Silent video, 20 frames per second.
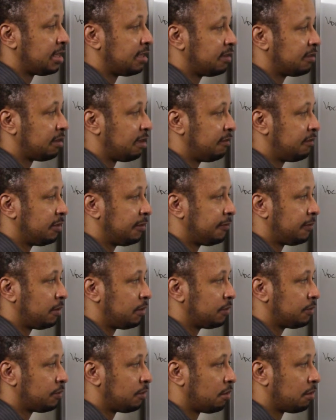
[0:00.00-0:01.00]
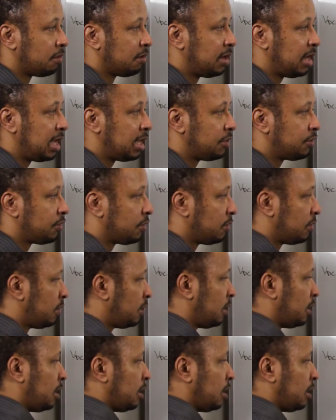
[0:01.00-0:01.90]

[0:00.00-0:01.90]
is of the first order nature